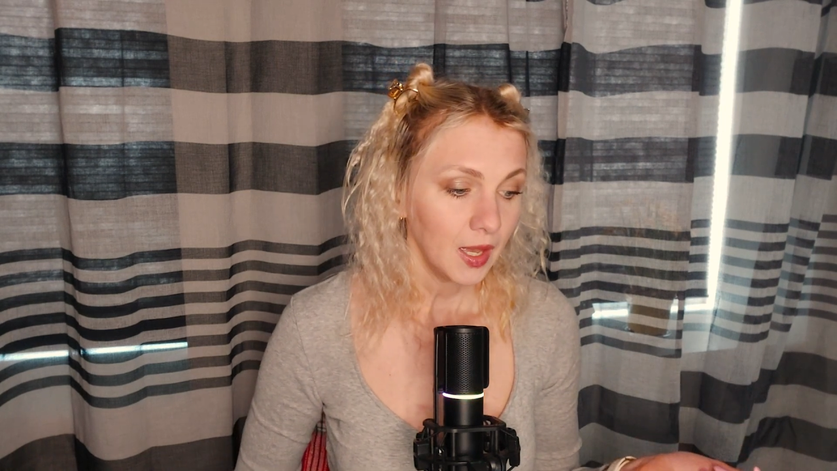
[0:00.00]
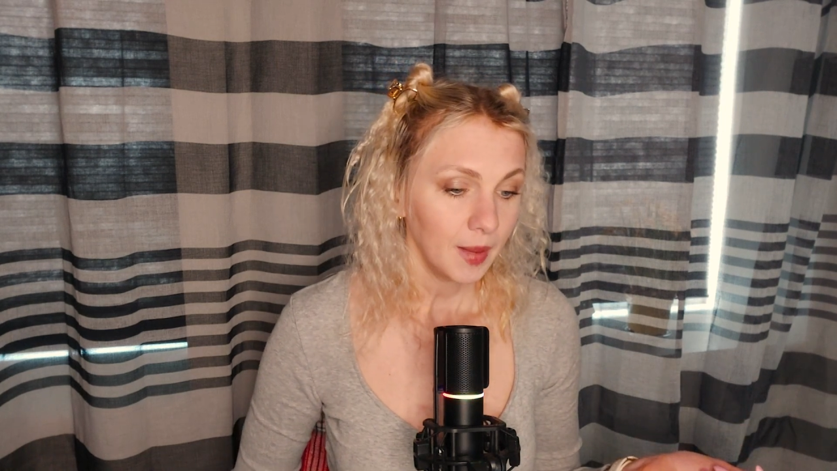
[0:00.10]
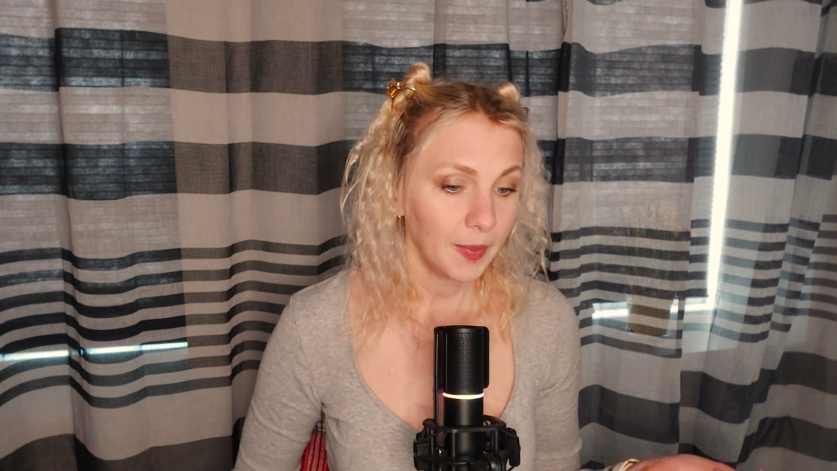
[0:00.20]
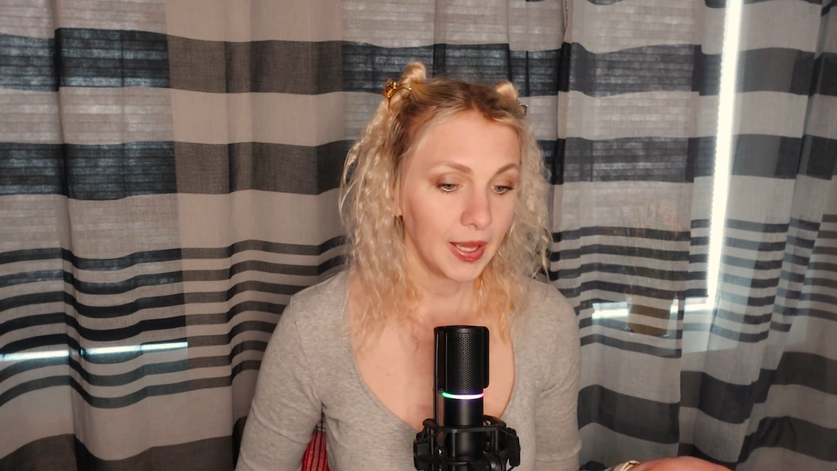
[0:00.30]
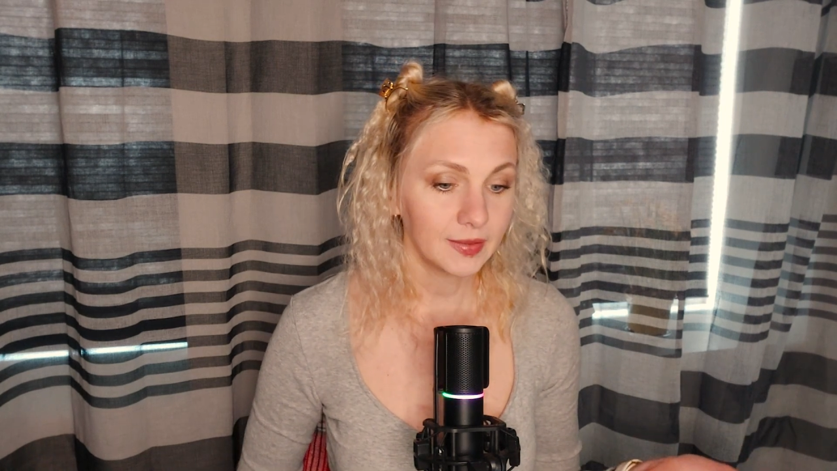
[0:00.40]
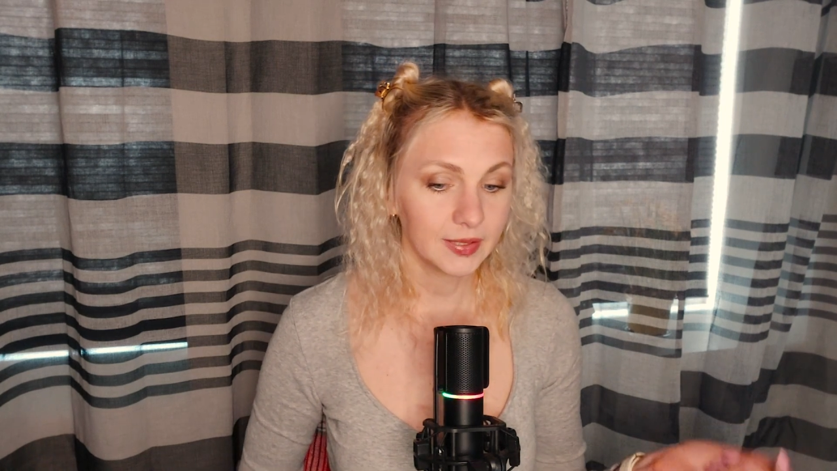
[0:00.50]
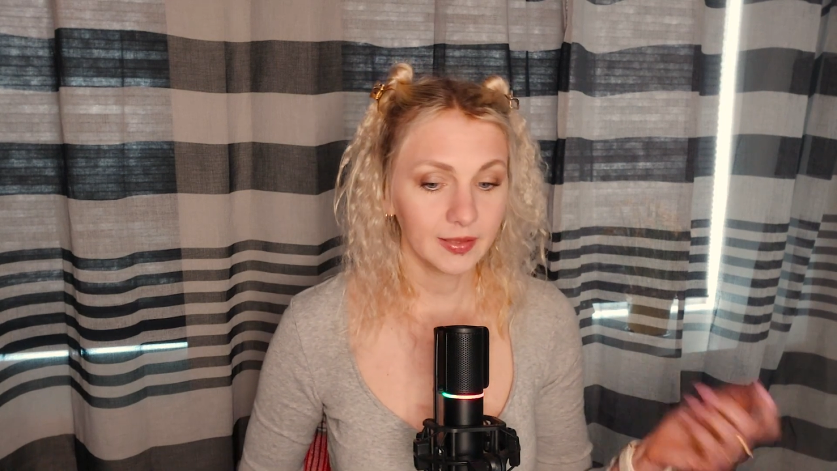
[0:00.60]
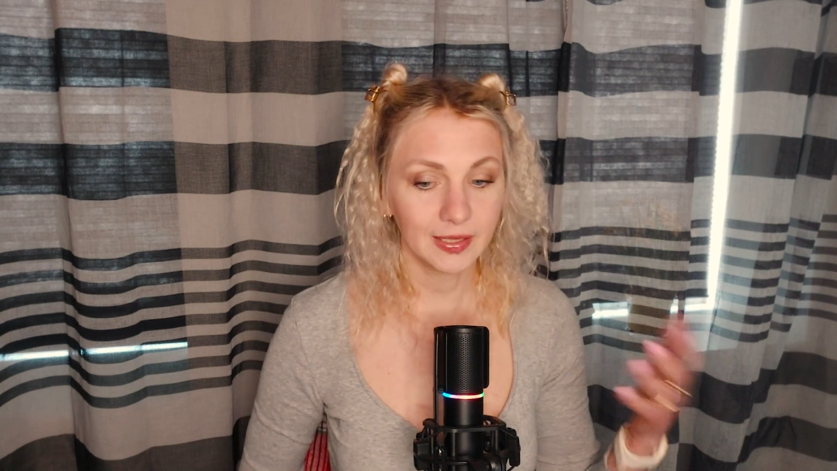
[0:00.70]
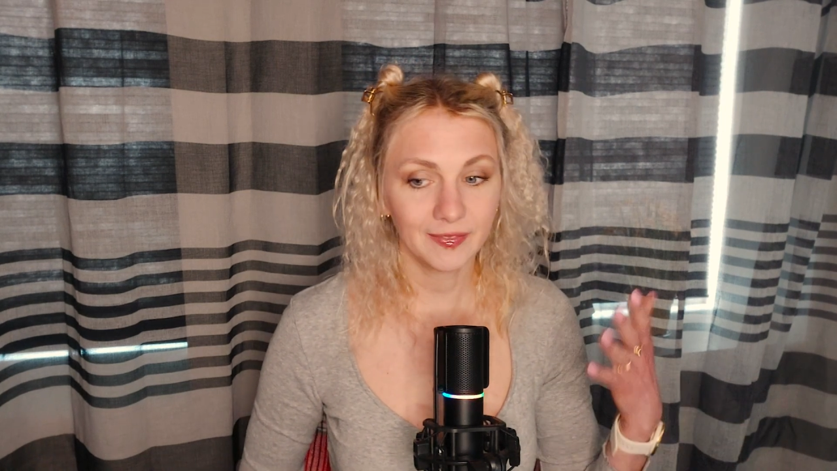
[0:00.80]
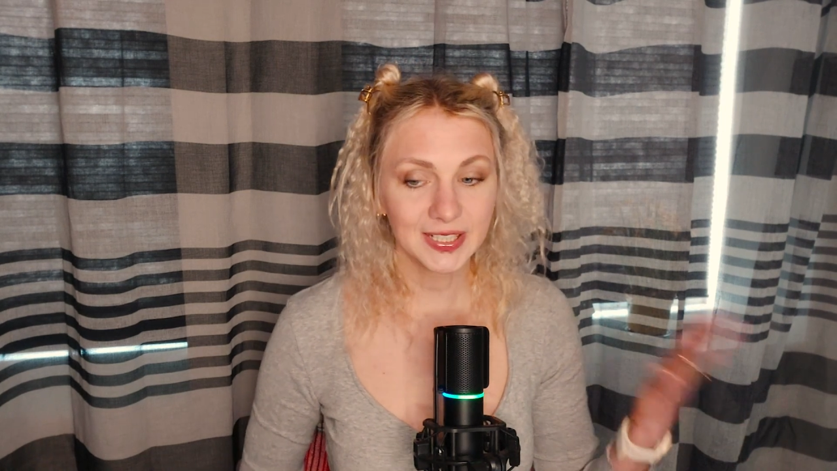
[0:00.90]
But
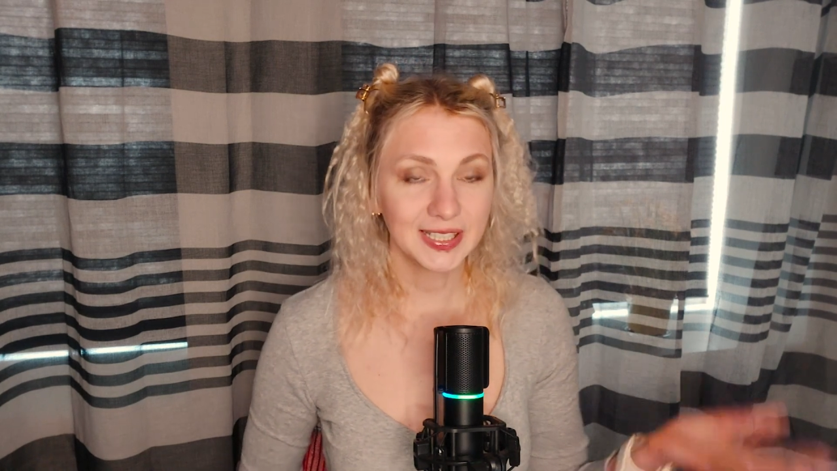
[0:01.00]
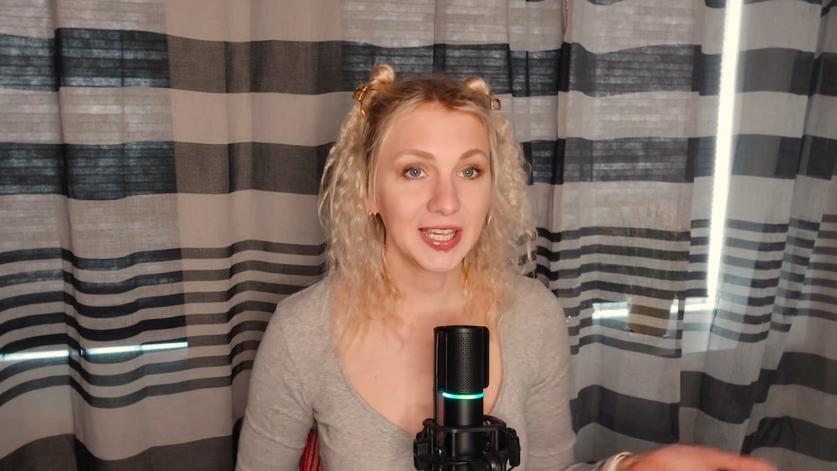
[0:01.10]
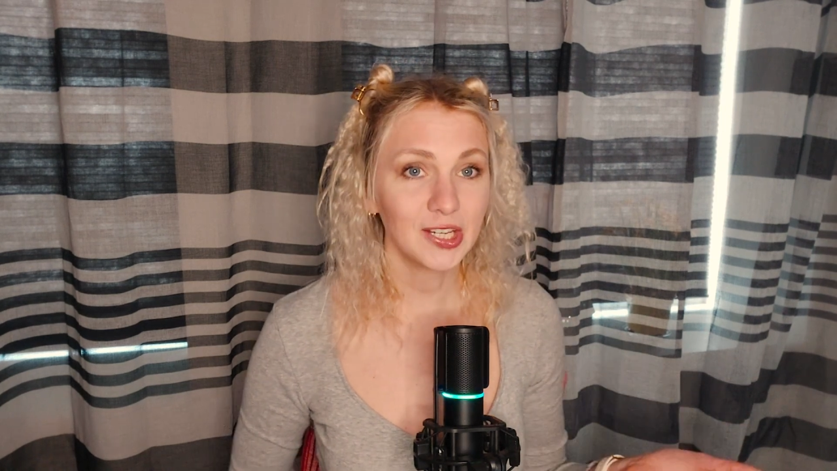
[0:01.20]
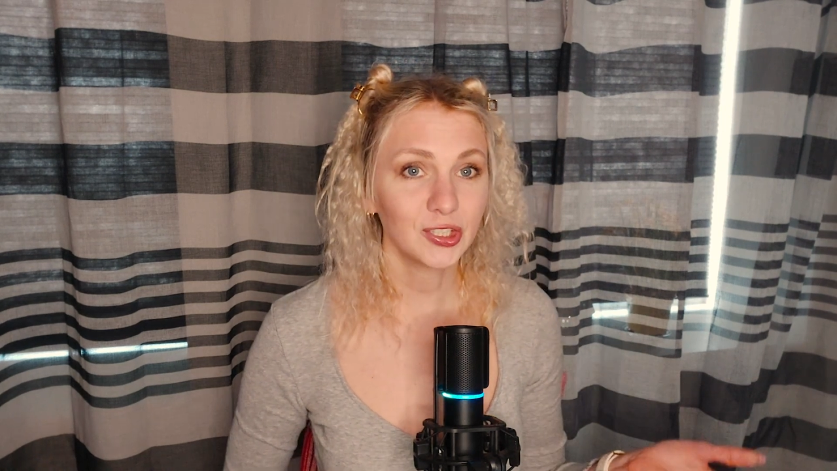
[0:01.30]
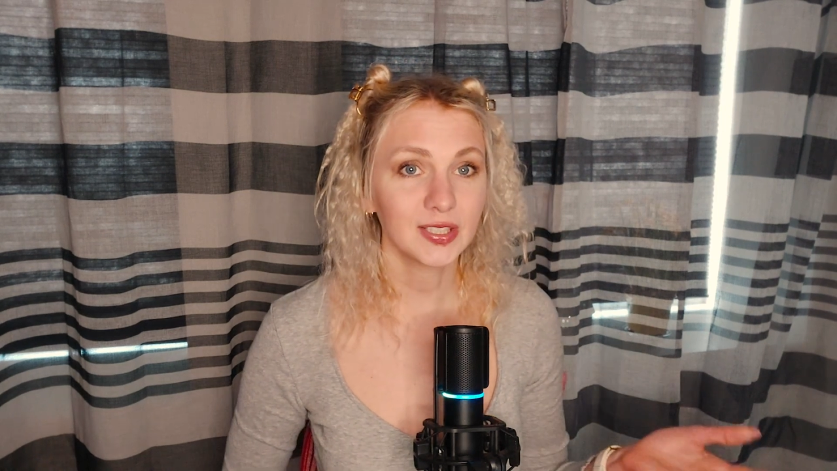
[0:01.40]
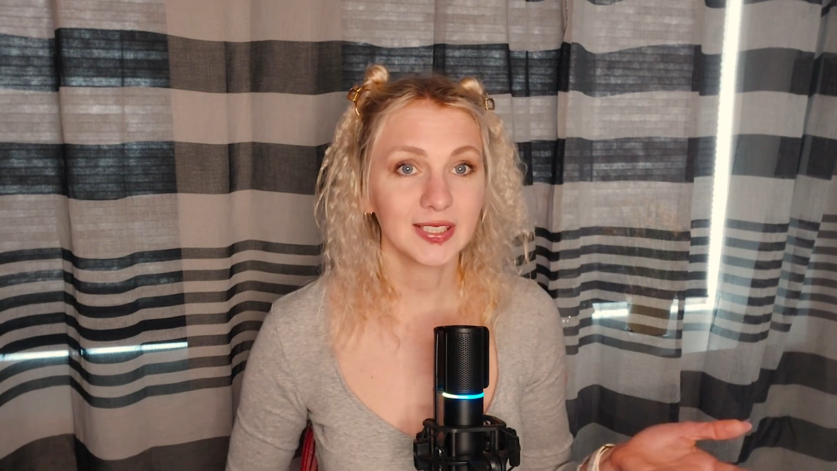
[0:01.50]
the investigations